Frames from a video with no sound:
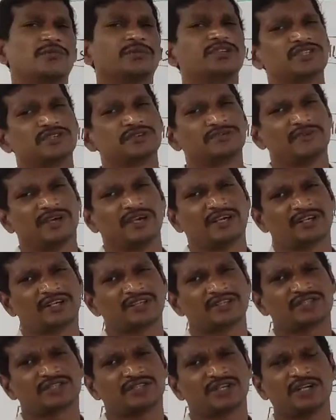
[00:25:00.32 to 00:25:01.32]
dormancy
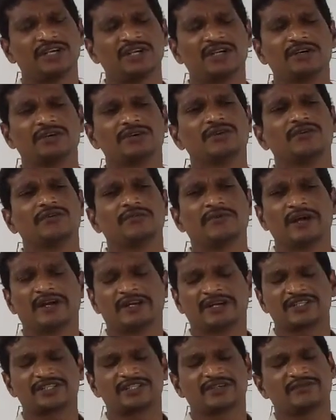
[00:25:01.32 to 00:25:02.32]
factors and
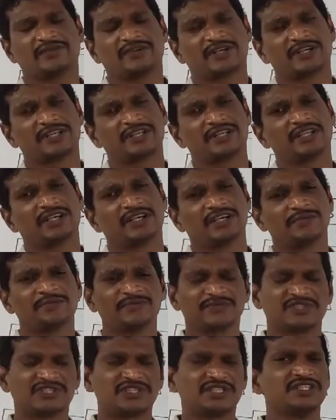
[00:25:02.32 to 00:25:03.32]
factors affecting
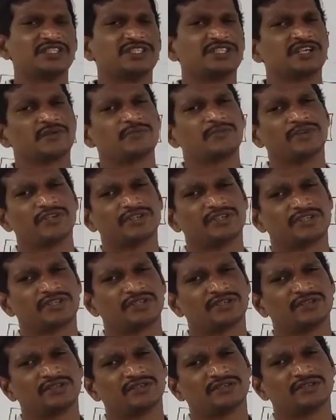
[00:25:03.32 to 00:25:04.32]
the seed
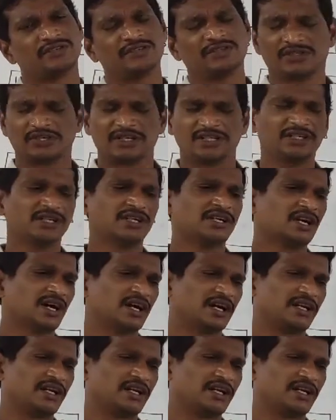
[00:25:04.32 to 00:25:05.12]
germination right?